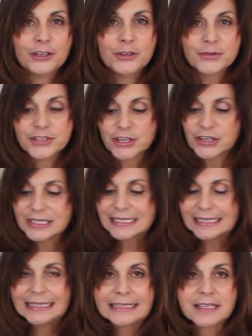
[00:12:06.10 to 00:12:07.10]
you start to
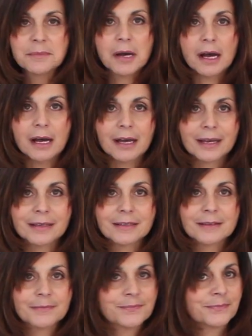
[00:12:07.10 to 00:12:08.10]
eat them hot,
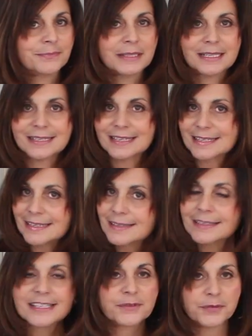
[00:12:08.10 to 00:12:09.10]
because this is
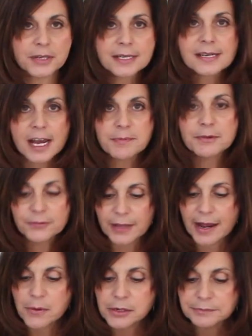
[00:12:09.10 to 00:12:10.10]
a different type of
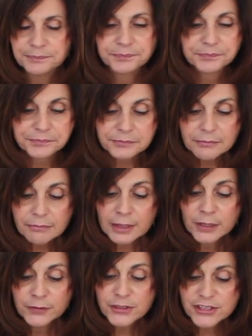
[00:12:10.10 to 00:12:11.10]
flour,
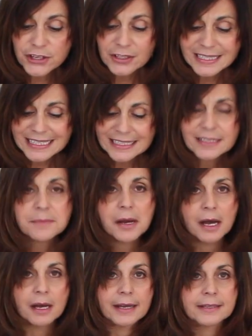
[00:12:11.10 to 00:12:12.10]
if you start to eat them
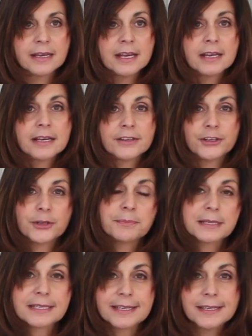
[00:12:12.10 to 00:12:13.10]
hot, your
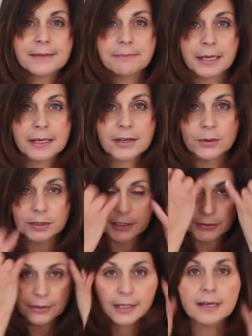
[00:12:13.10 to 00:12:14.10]
biscuit may go a
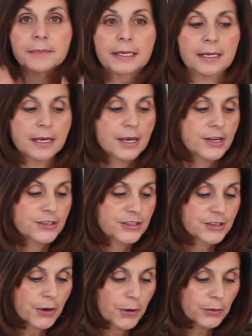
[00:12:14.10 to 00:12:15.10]
little gummy.
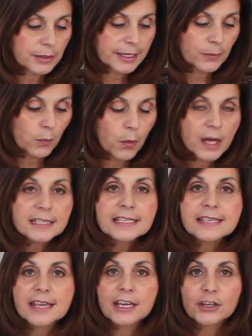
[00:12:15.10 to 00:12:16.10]
So once
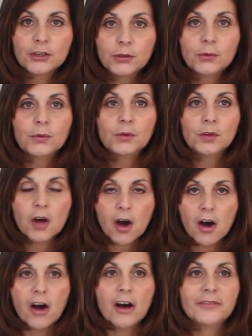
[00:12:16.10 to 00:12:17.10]
they cool
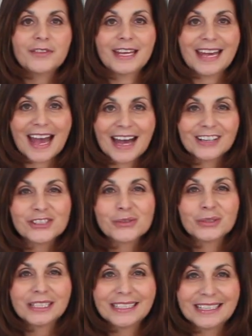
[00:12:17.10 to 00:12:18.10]
off, they
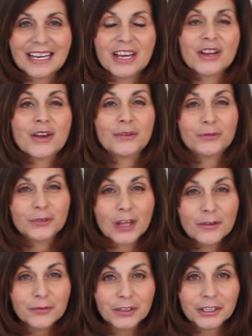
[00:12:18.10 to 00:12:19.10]
actually get
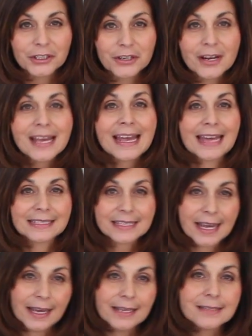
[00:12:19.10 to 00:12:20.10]
fluffier and
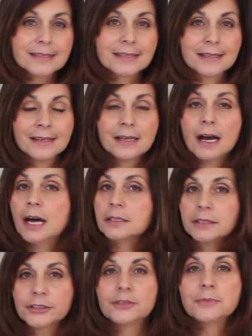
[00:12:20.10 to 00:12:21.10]
taste a
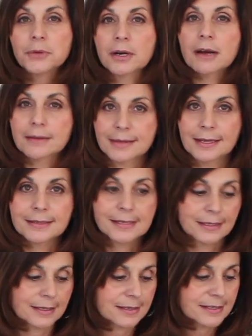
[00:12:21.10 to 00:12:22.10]
little more
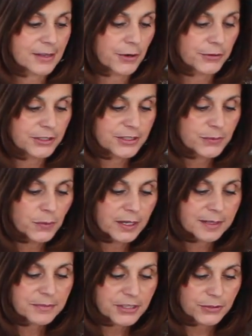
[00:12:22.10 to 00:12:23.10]
authentic. So you do want
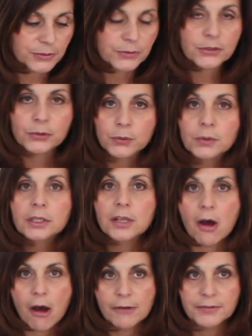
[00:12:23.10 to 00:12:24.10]
them to cool
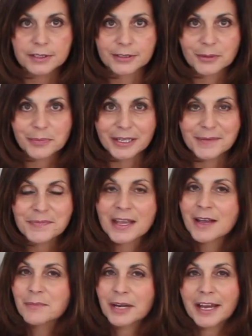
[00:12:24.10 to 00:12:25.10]
off a little bit,
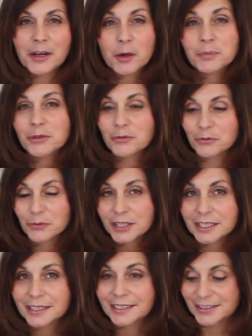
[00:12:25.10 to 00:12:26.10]
but I hope you
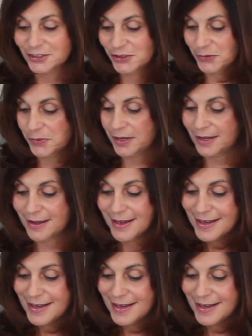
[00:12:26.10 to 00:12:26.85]
really enjoy